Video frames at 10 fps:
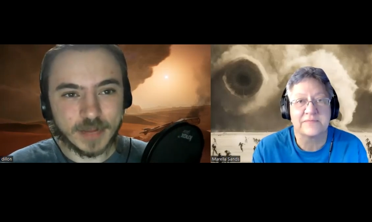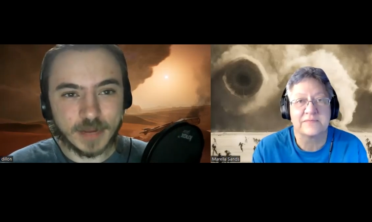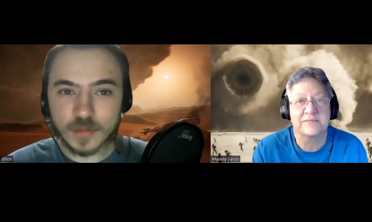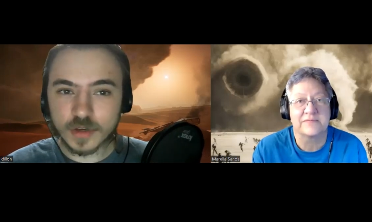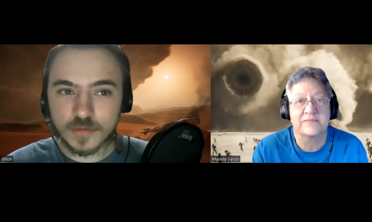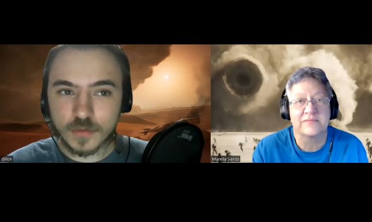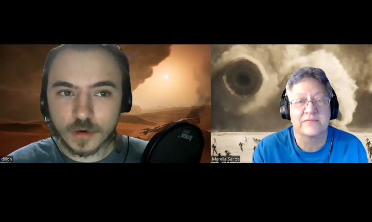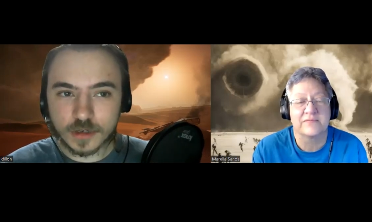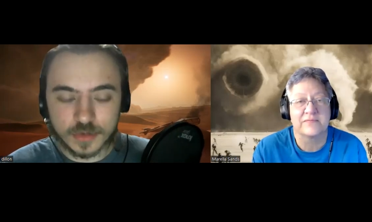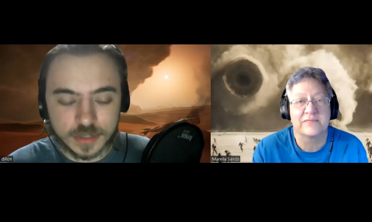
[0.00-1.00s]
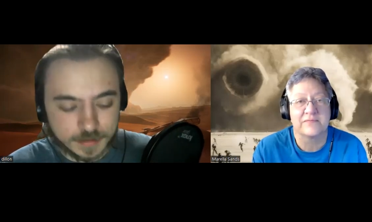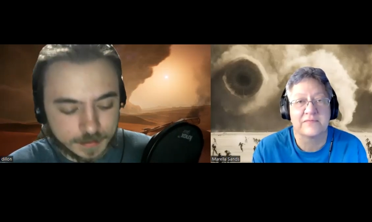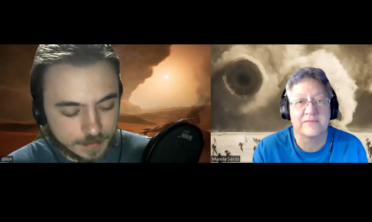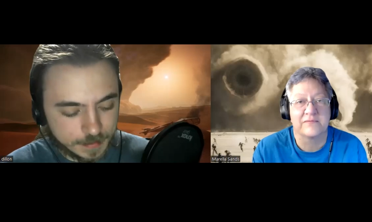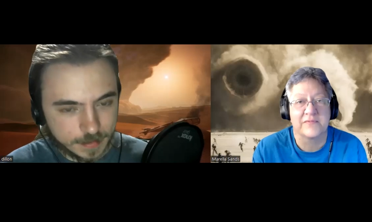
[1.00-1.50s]
Speaker 1: I'm looking forward to it.
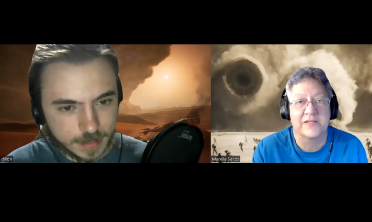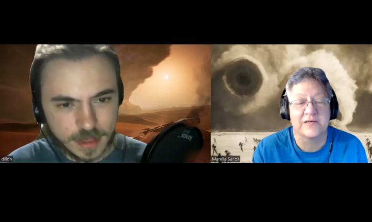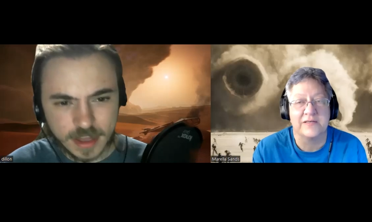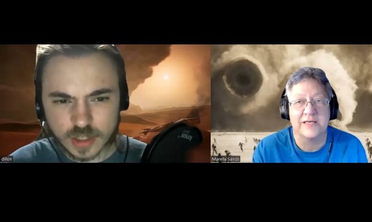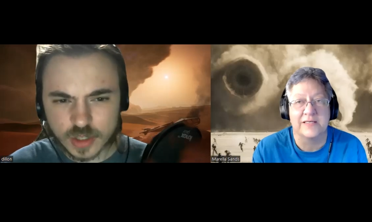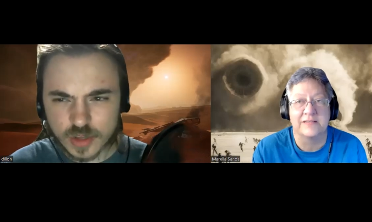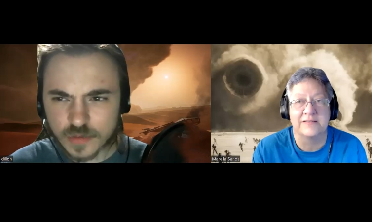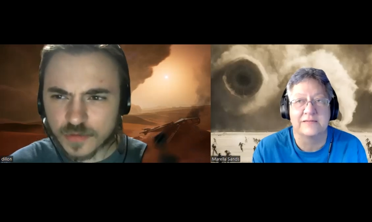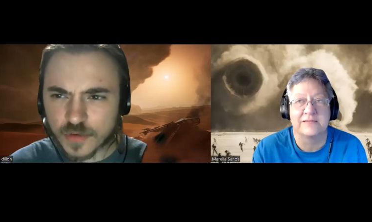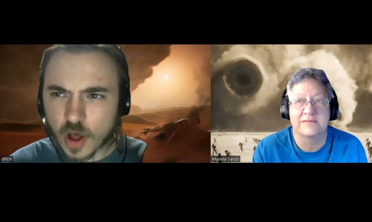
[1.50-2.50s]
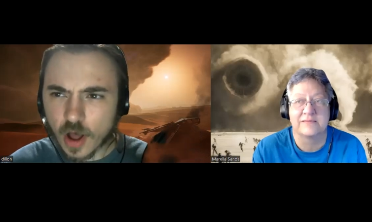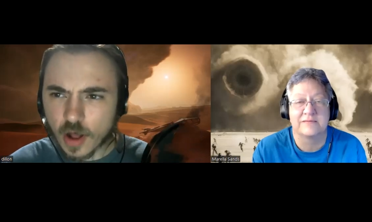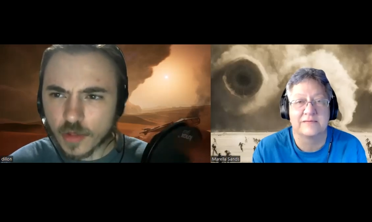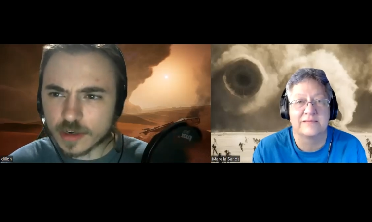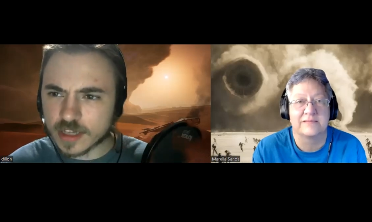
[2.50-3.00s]
I think it's right. the
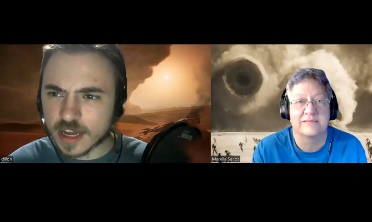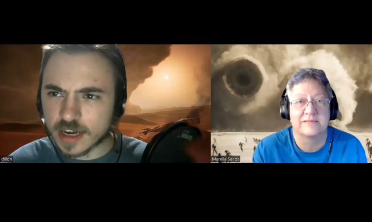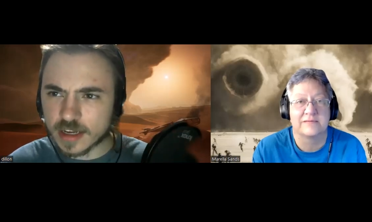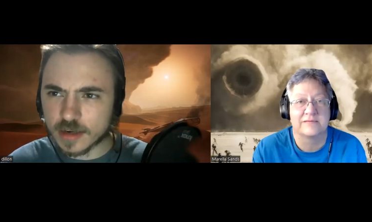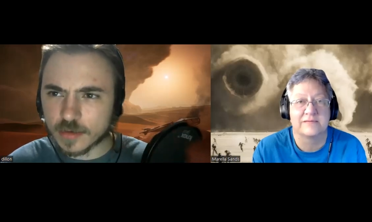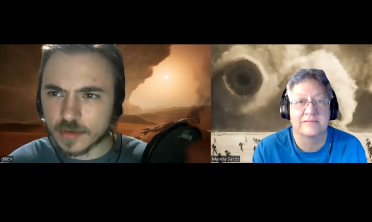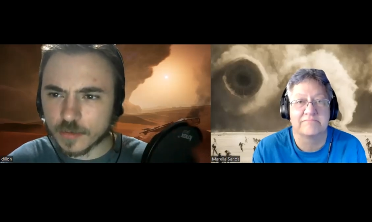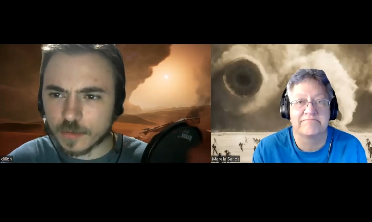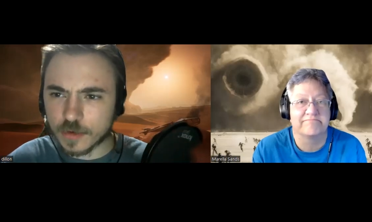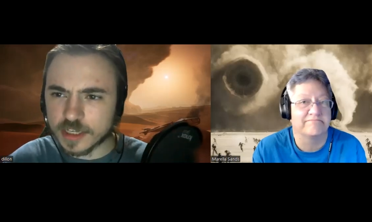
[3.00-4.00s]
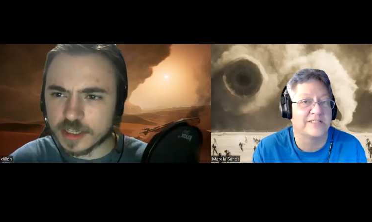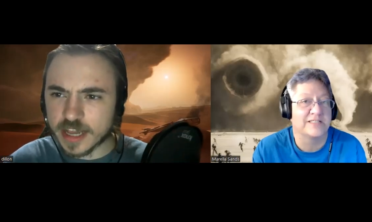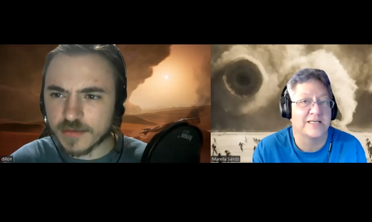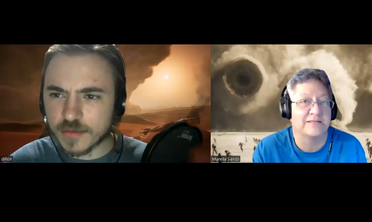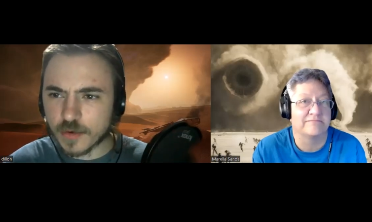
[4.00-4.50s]
fall. There's not a release
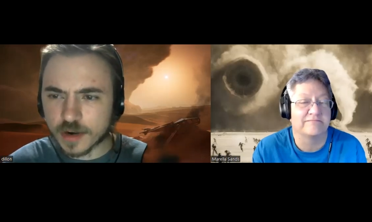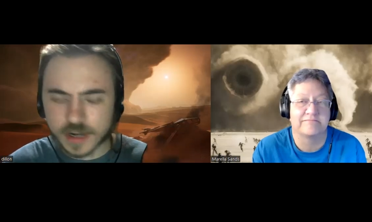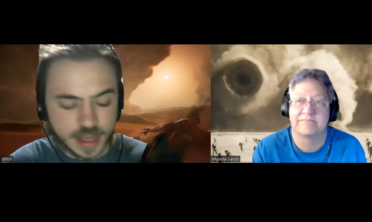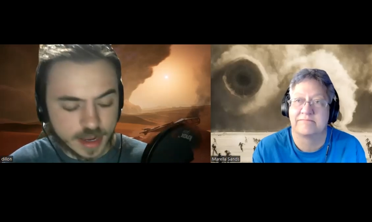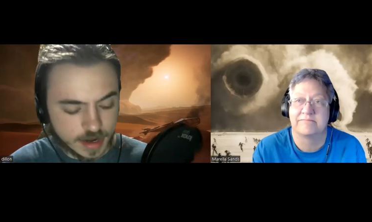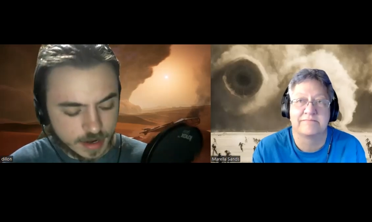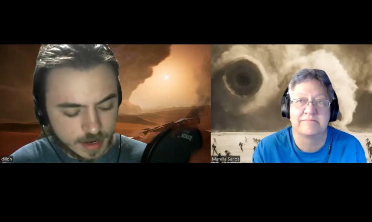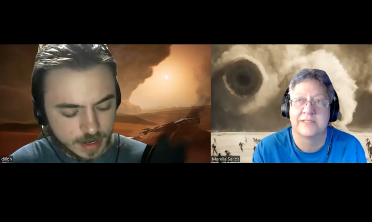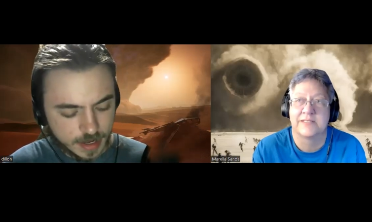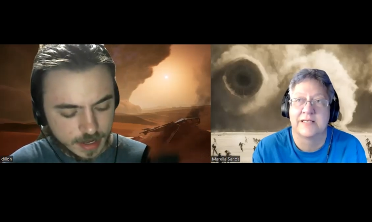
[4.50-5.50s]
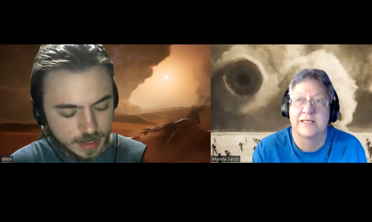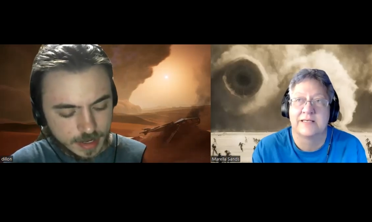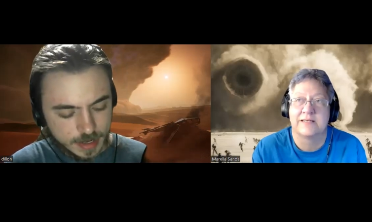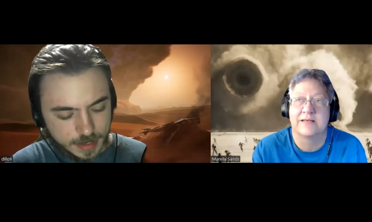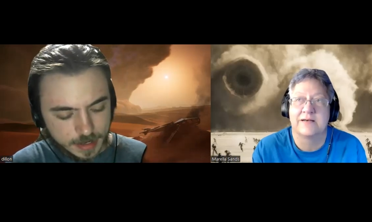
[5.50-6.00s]
date for it yet.
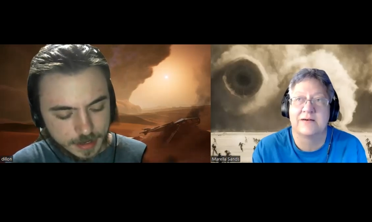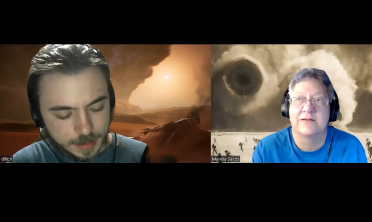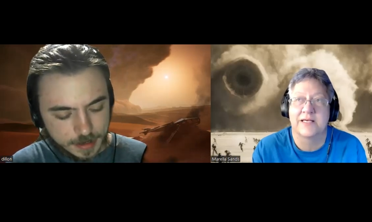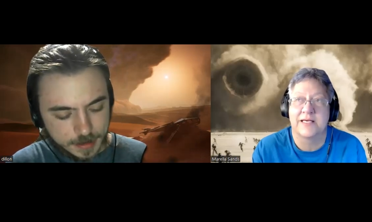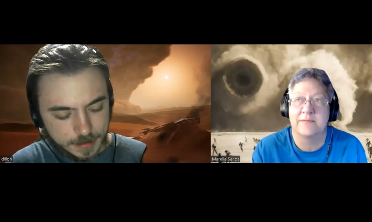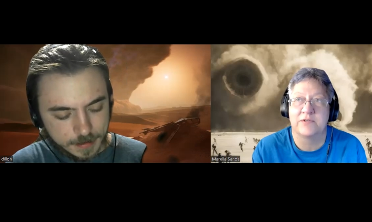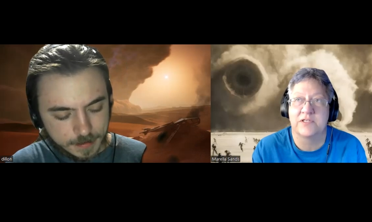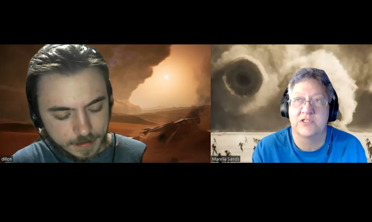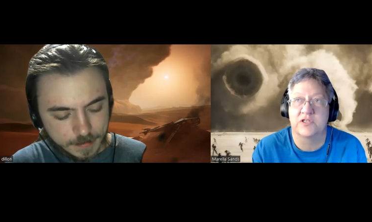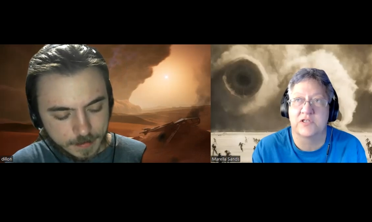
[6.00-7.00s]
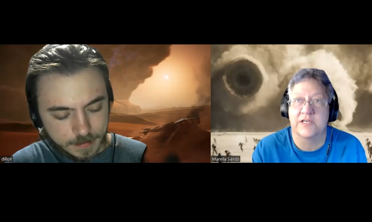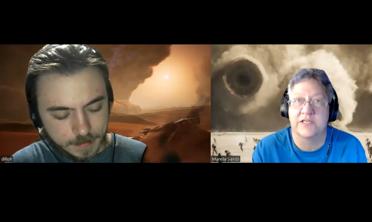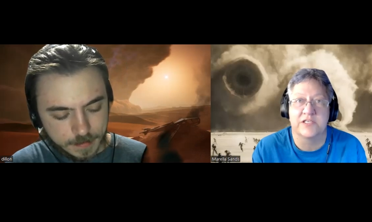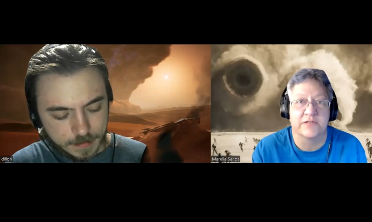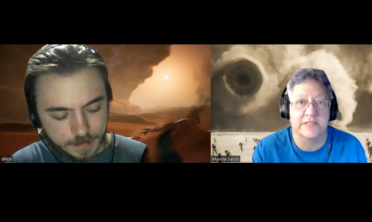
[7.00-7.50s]
Speaker 2: No, they keep doing this sort of
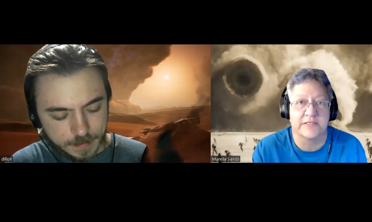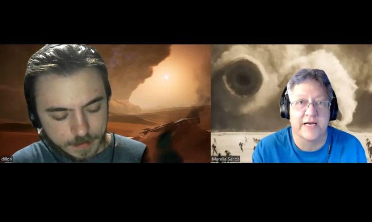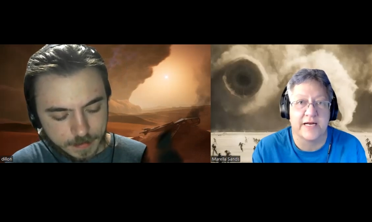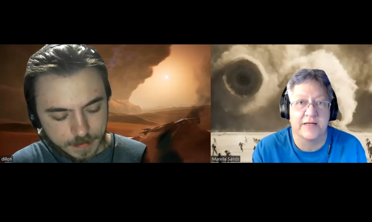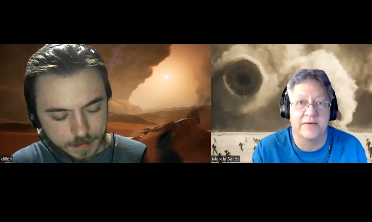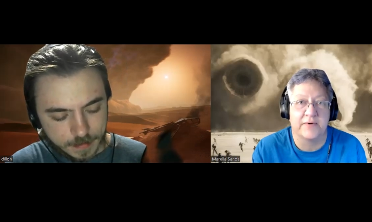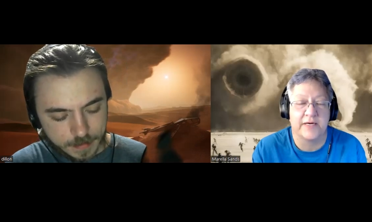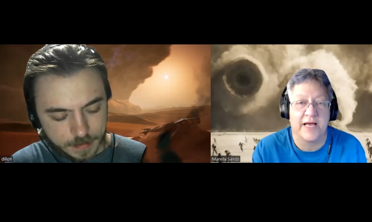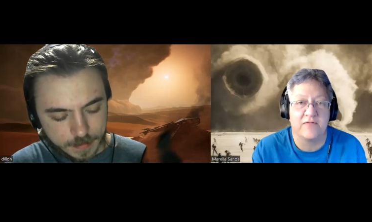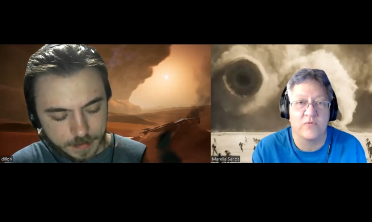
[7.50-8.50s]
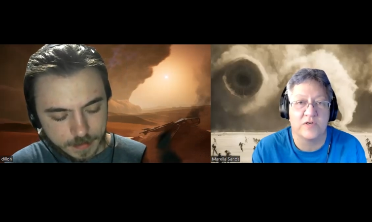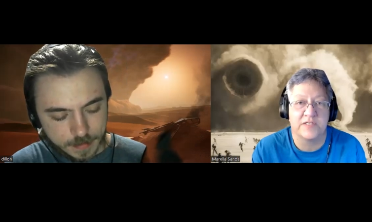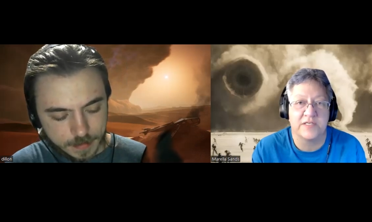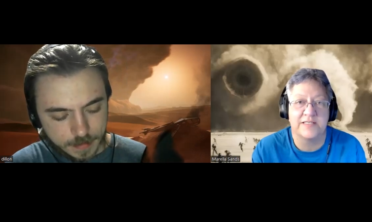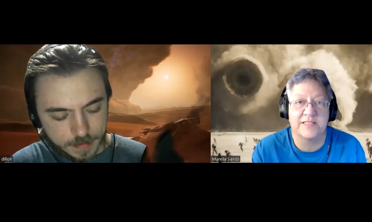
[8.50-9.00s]
thing to us, right? Uh, we're going to have more
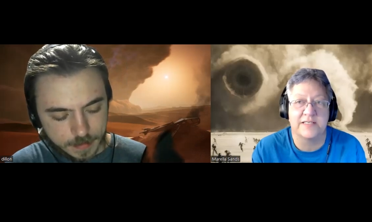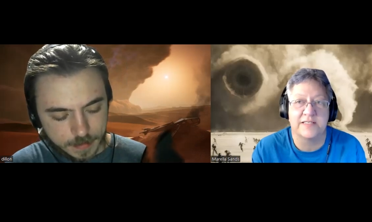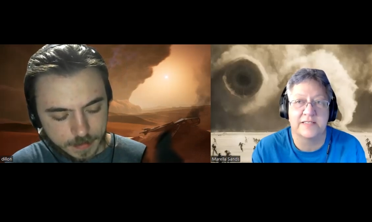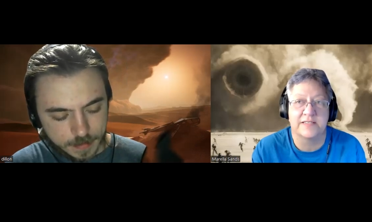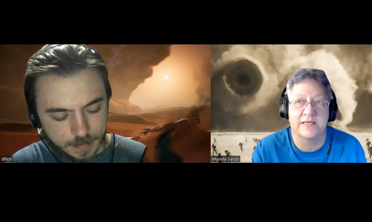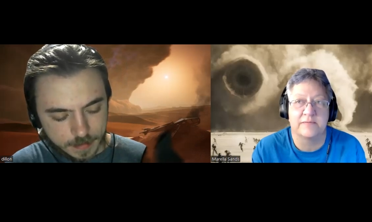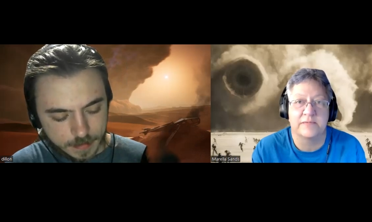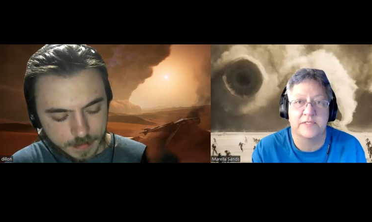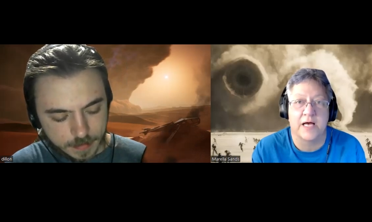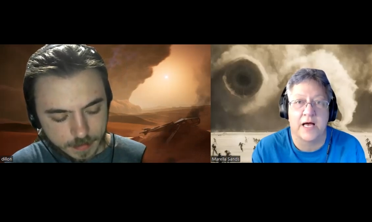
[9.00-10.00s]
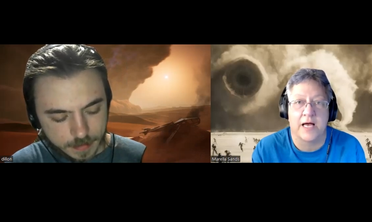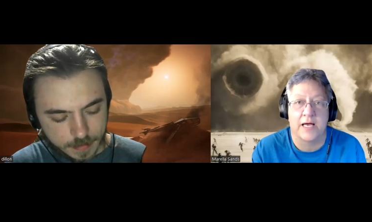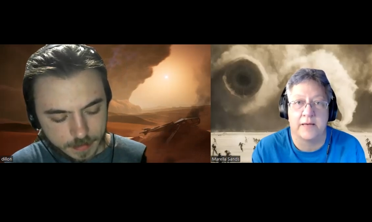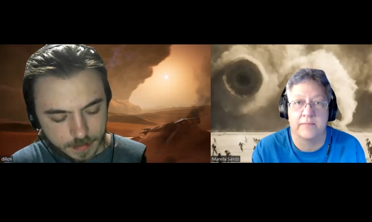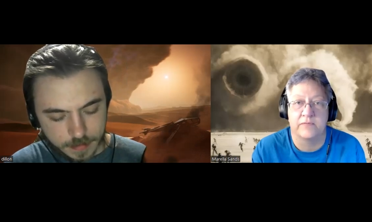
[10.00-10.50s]
seasons
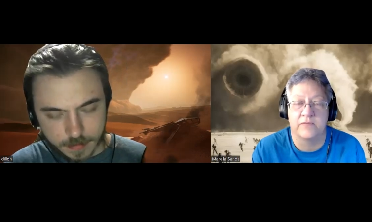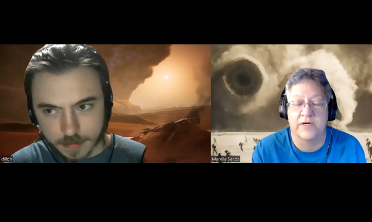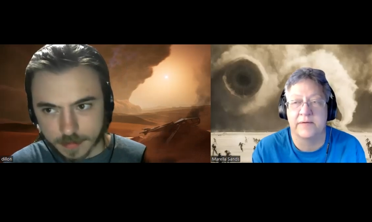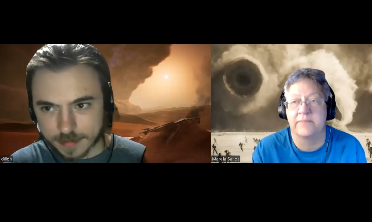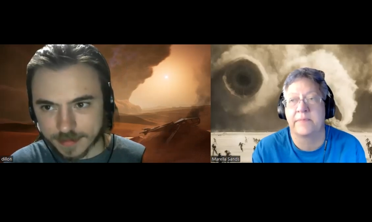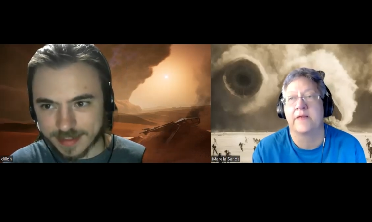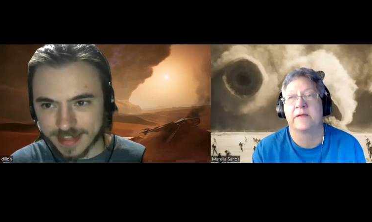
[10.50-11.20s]
sometime, right?